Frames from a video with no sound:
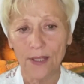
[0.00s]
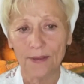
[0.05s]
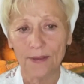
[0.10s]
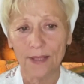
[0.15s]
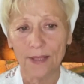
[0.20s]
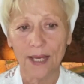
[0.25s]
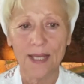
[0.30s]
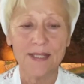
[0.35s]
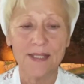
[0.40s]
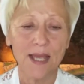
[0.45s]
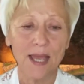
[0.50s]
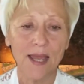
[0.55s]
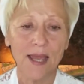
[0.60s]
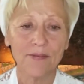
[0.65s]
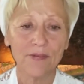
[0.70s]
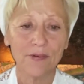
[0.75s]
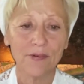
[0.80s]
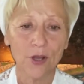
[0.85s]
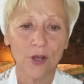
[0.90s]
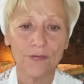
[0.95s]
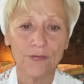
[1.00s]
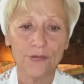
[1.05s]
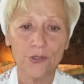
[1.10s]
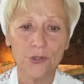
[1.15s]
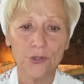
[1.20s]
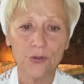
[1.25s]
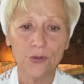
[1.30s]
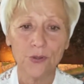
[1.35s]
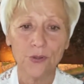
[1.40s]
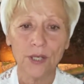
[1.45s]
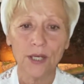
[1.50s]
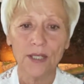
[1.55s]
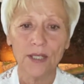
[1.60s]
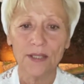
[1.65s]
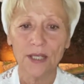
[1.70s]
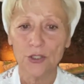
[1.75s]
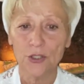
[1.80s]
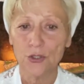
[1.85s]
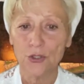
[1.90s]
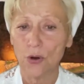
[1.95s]
as I have loved you,
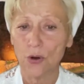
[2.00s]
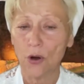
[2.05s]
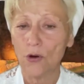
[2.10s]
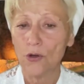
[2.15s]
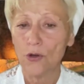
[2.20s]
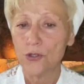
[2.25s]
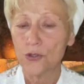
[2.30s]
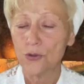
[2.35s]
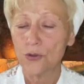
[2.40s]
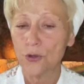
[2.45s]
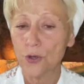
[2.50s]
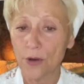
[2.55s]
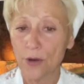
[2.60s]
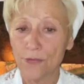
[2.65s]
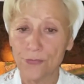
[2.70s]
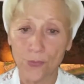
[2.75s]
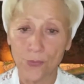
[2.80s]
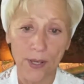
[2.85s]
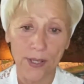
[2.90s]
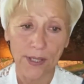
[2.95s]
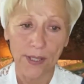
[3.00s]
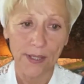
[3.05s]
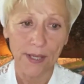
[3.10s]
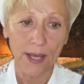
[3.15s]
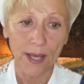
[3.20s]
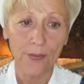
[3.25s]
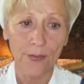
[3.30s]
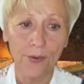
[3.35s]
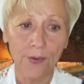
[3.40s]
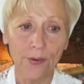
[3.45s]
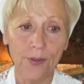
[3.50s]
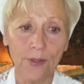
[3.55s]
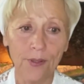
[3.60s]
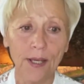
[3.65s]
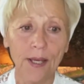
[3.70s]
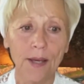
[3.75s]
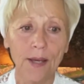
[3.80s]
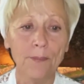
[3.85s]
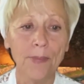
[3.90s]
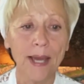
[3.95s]
that you also love one another.
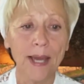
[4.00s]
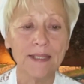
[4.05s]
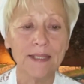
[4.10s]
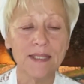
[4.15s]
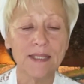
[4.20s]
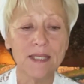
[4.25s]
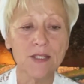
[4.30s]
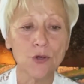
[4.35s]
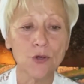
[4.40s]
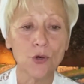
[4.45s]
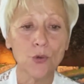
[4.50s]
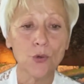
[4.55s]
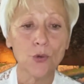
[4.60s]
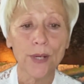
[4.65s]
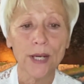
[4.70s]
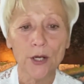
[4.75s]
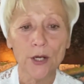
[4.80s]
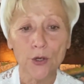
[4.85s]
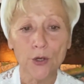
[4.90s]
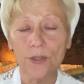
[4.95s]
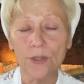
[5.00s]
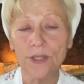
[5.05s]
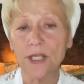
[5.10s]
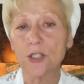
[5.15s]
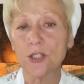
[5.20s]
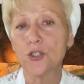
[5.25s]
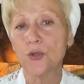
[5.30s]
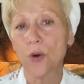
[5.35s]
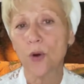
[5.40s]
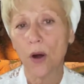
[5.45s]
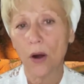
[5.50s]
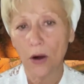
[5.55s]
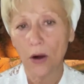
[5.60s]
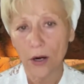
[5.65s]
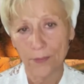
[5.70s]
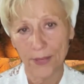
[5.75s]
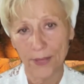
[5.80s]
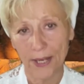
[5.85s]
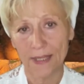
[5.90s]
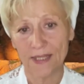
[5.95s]
By this all will know that you are
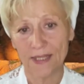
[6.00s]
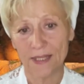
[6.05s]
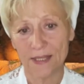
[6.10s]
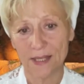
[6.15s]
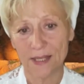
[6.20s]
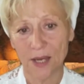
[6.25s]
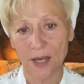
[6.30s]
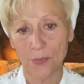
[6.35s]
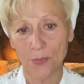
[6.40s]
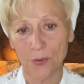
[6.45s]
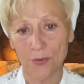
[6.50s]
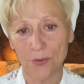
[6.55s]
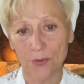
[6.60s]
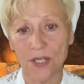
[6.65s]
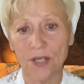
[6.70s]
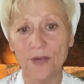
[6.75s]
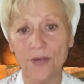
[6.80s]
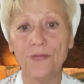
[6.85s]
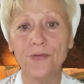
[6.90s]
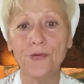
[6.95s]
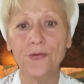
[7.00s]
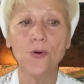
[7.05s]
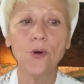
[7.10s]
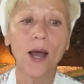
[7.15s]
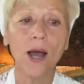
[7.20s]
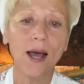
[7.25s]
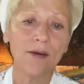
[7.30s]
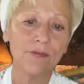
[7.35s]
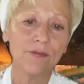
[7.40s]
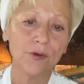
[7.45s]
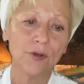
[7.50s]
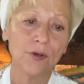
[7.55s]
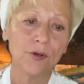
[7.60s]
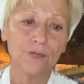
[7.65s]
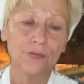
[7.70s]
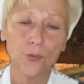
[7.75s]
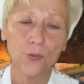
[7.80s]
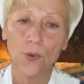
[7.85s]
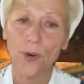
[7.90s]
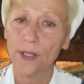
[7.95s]
my disciples, if you have love
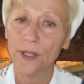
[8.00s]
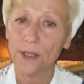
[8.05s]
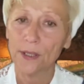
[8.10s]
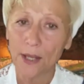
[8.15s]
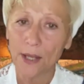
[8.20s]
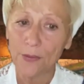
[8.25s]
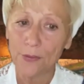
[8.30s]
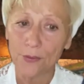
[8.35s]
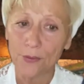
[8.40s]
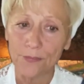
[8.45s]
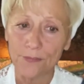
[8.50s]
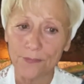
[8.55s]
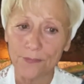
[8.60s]
for one another.